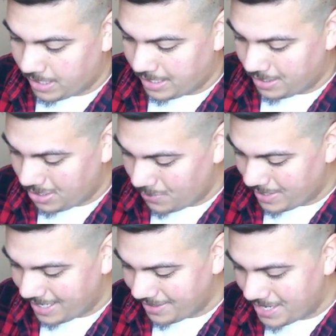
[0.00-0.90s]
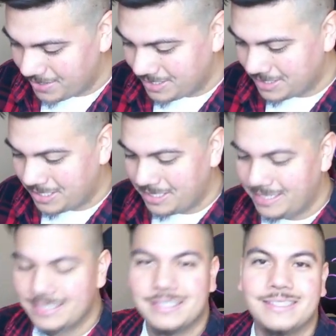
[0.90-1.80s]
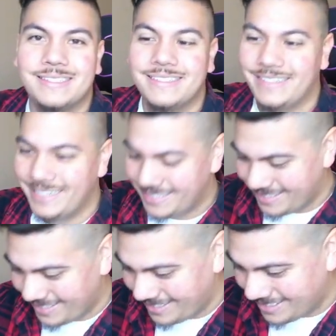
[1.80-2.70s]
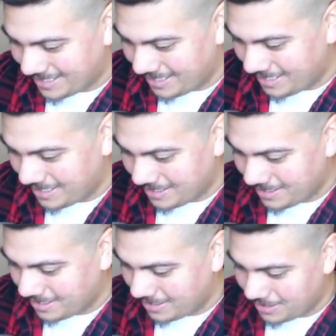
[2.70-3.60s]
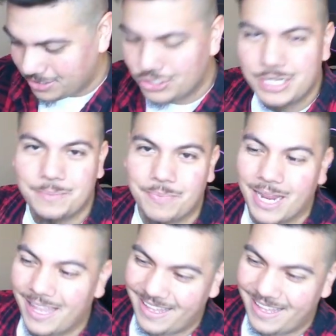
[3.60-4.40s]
we got, oh, we got Thousand Sunny it's it's the uh, the ship.